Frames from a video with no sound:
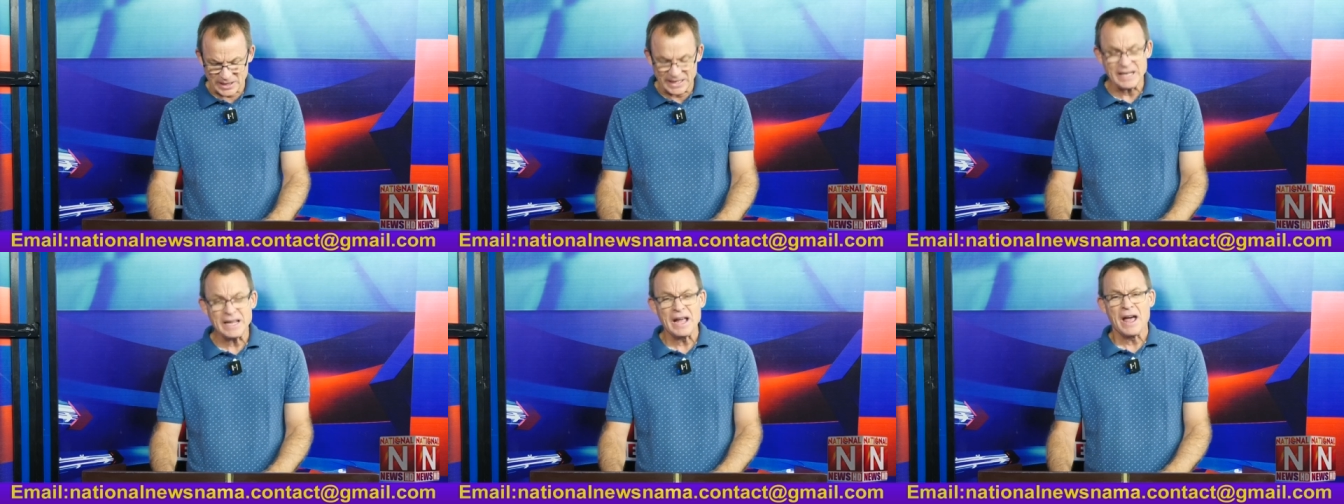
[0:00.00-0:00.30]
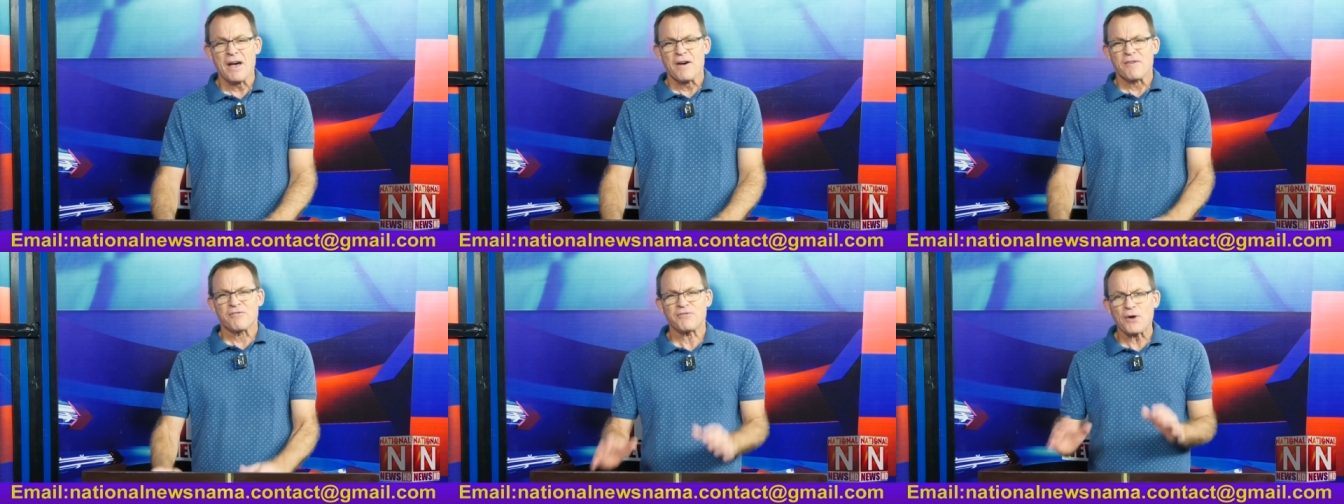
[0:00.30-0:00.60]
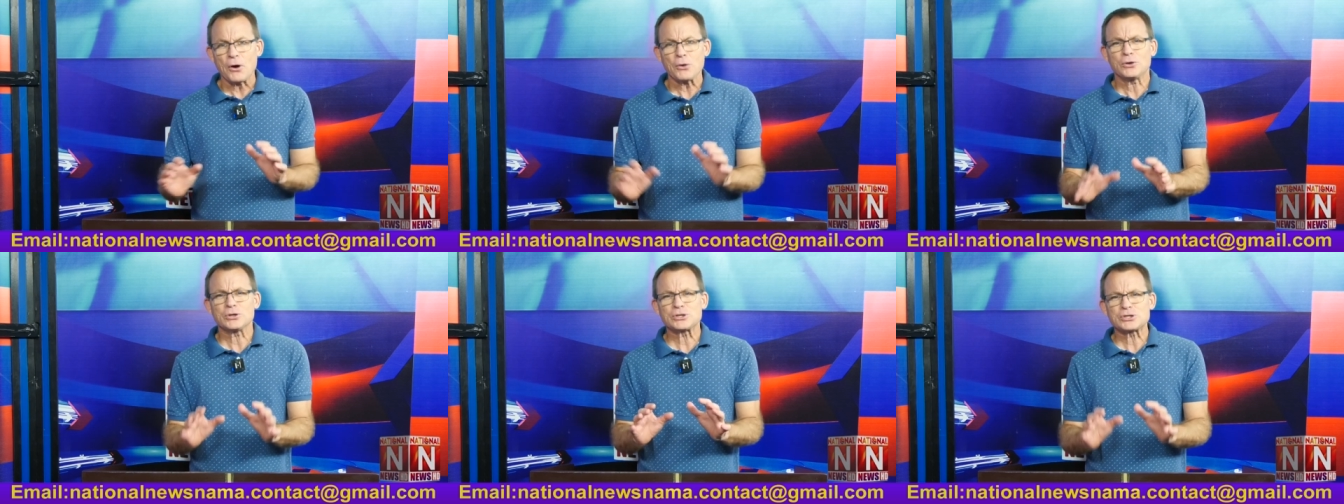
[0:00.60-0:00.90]
He
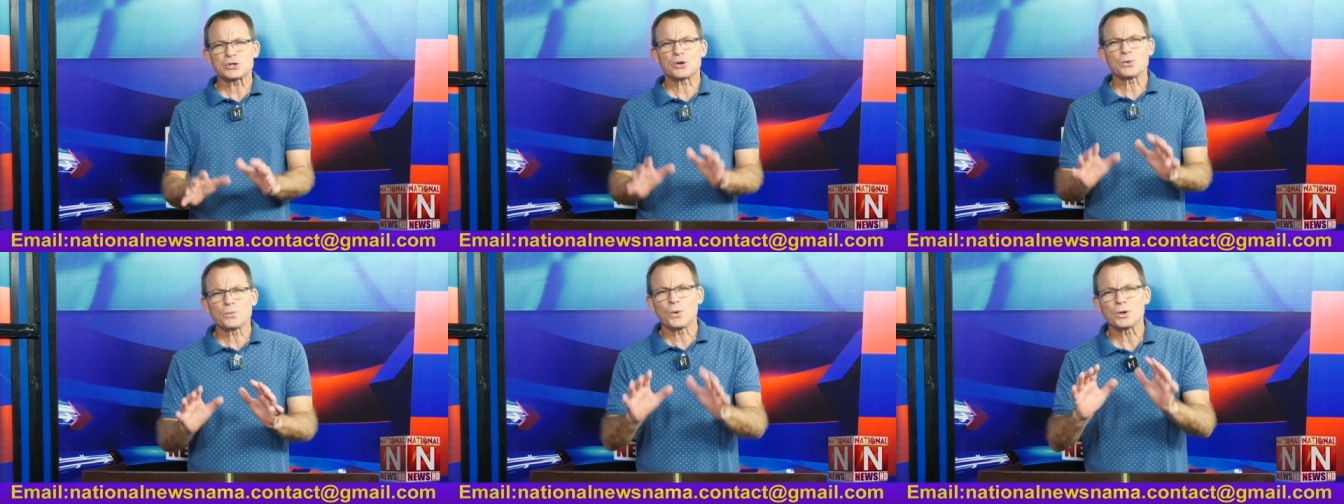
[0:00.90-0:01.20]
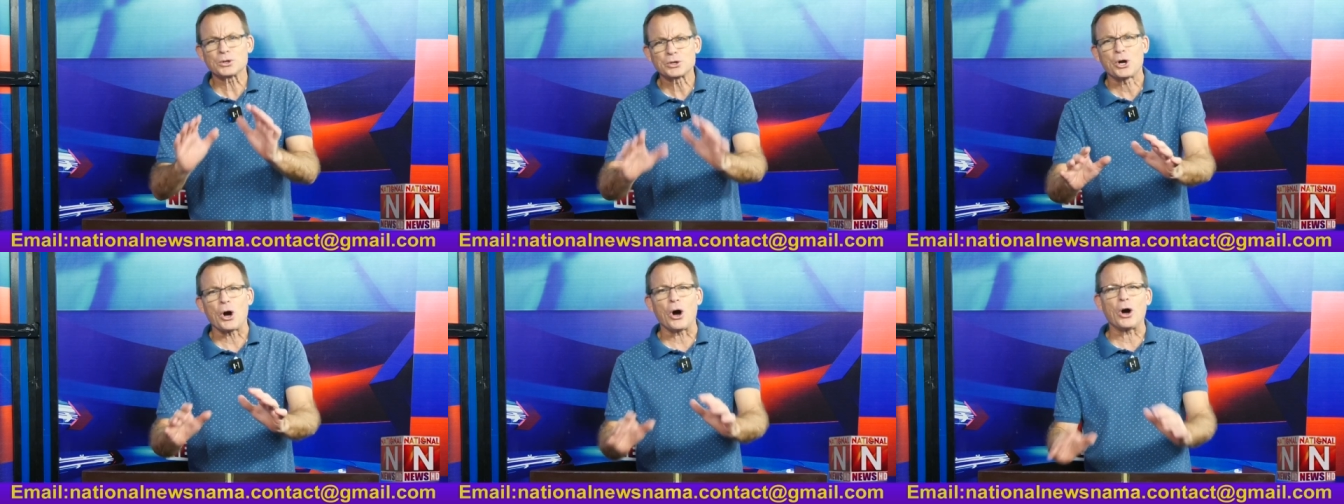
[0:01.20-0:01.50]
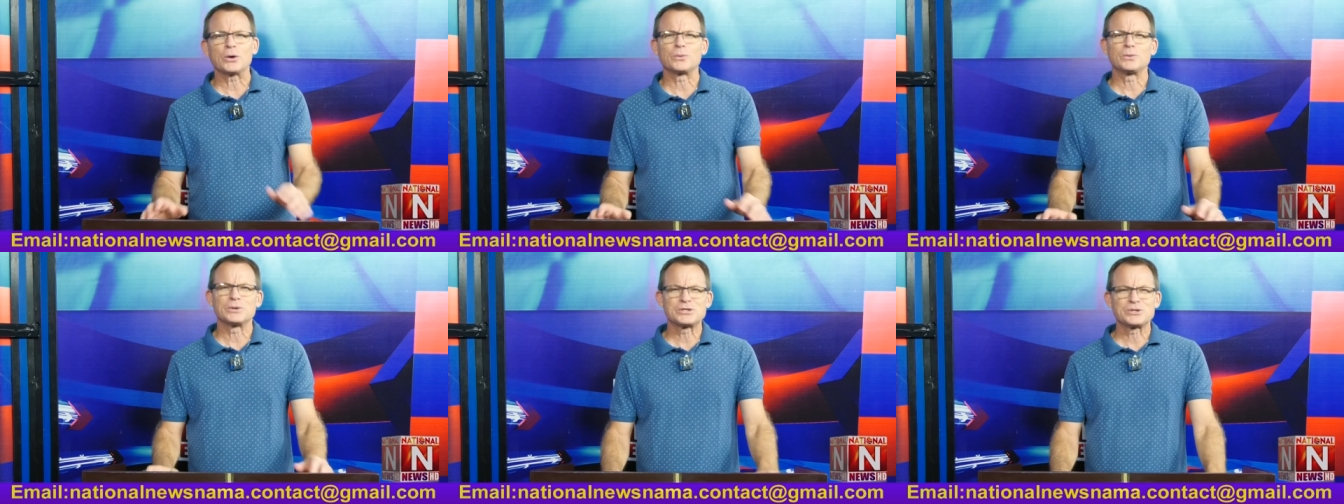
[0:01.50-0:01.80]
focused on what
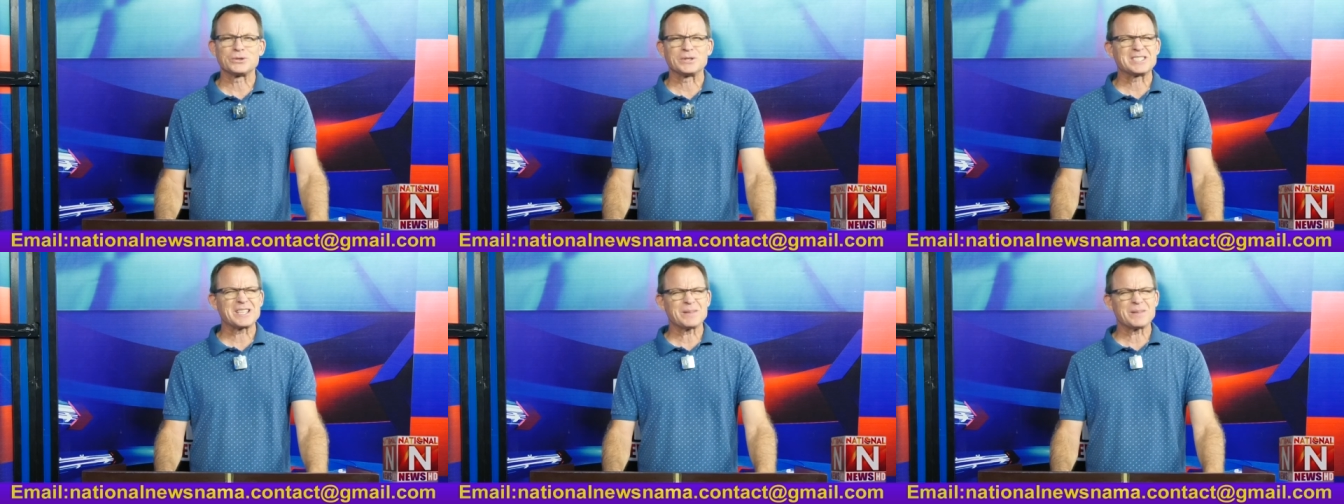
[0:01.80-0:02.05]
God was doing.